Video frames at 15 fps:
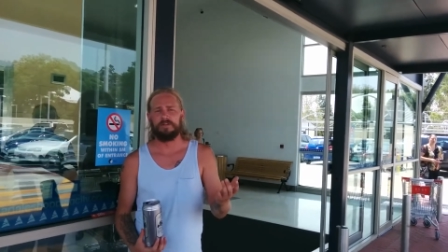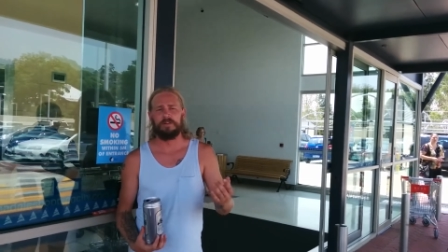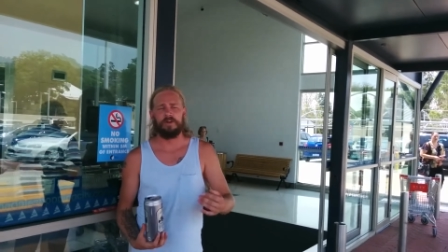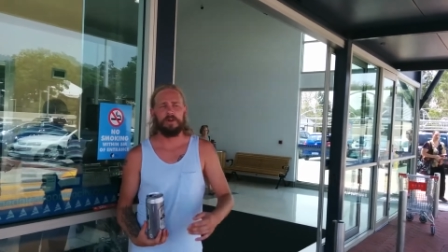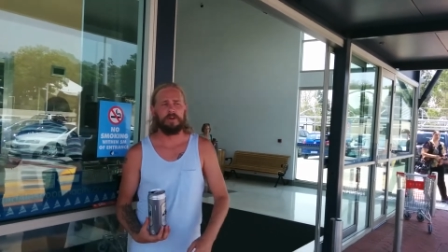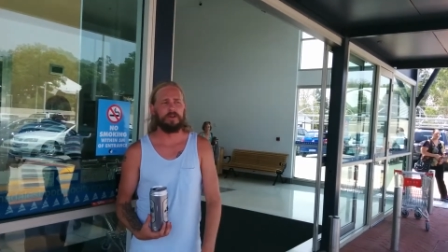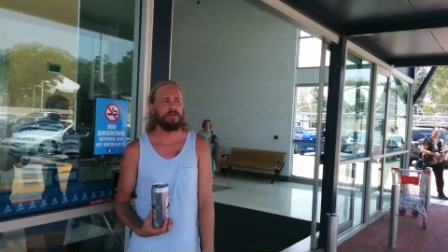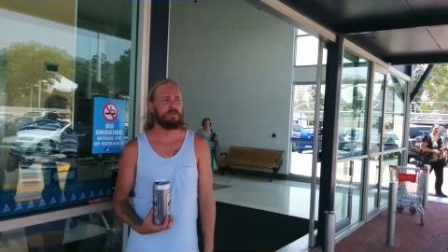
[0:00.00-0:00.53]
you
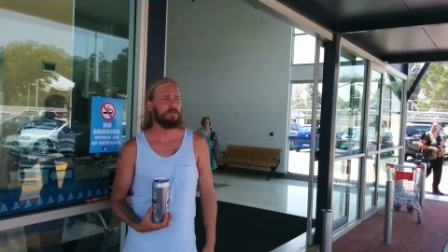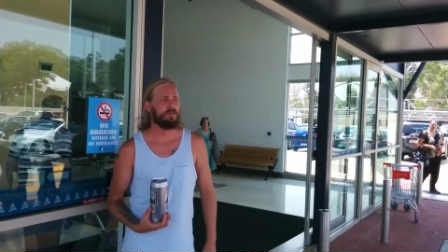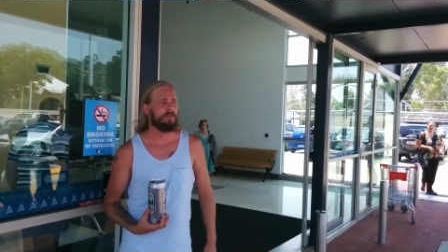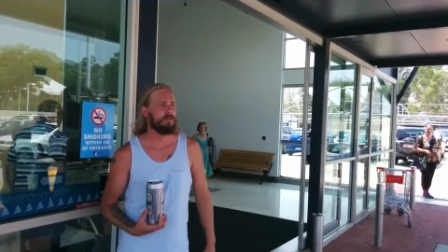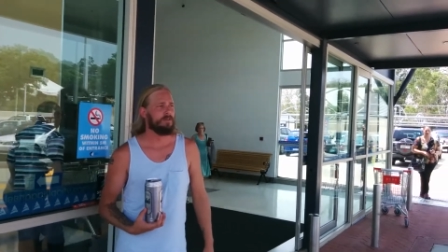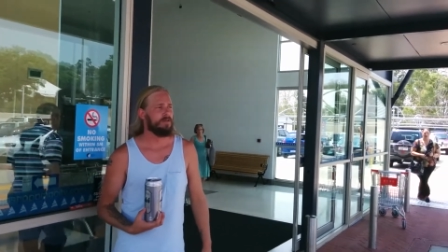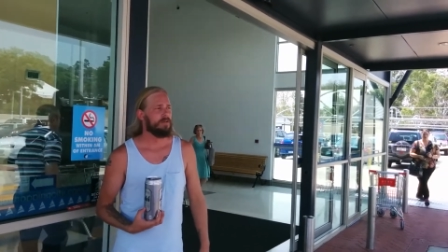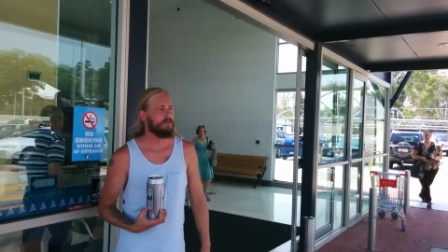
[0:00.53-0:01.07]
know,
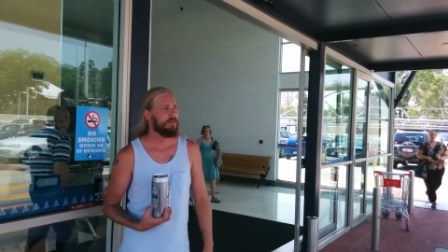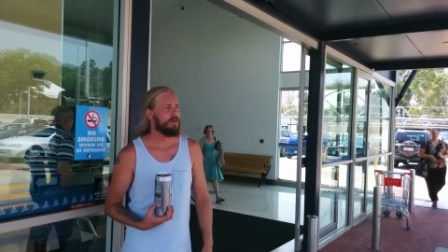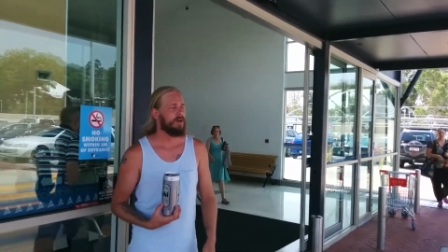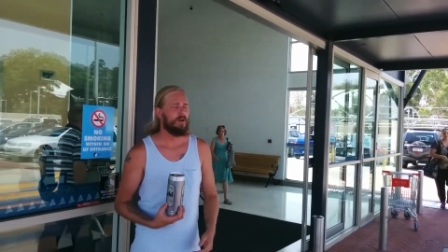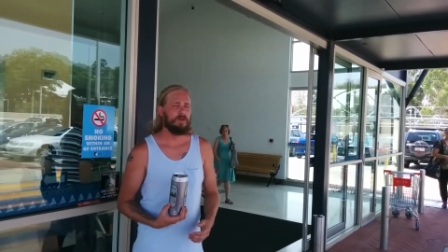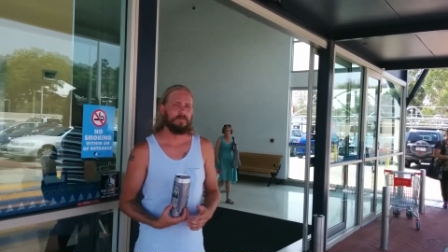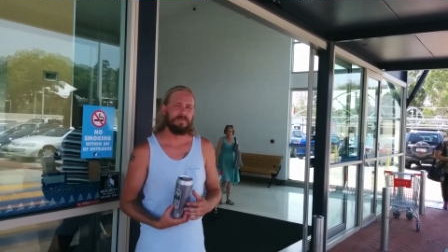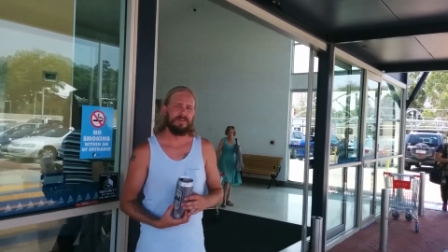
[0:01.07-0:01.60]

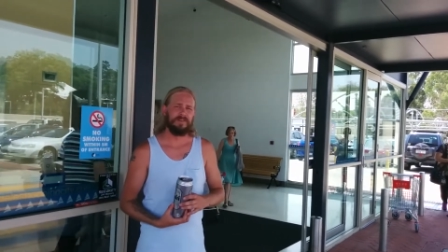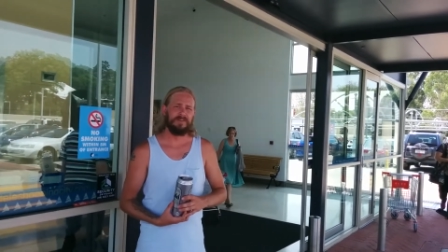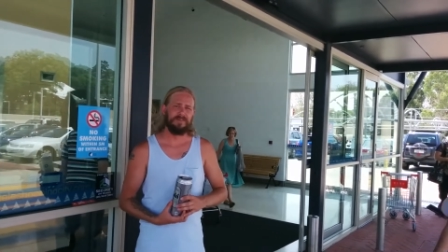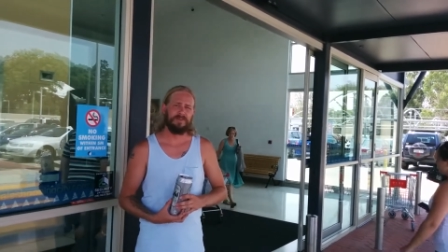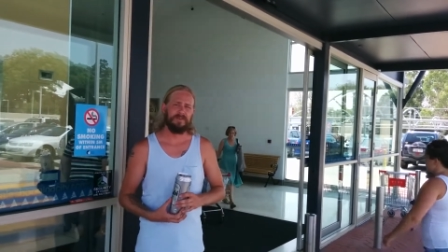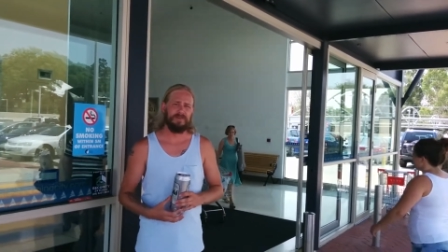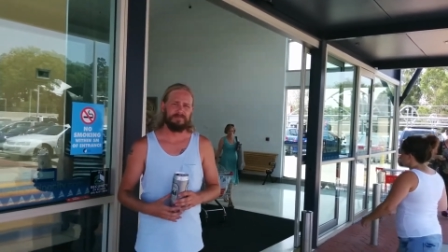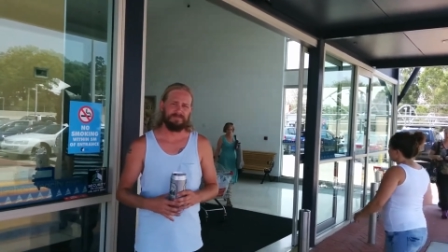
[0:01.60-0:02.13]
open the
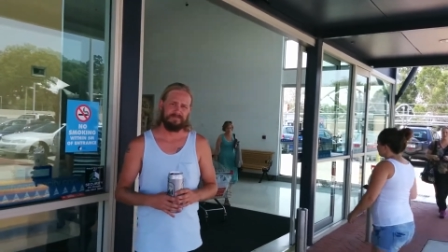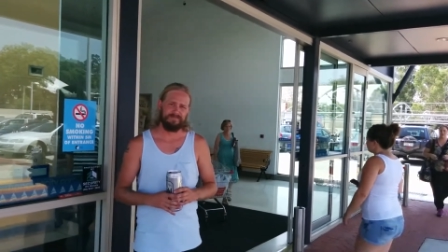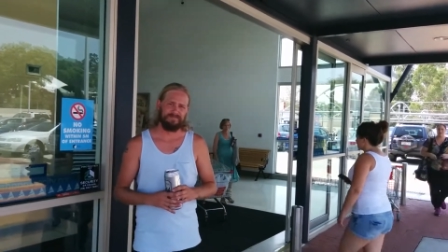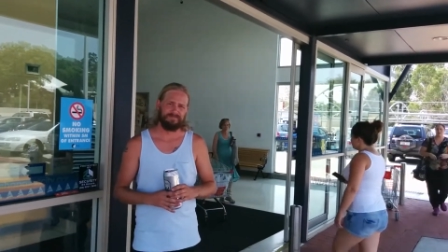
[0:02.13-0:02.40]
door.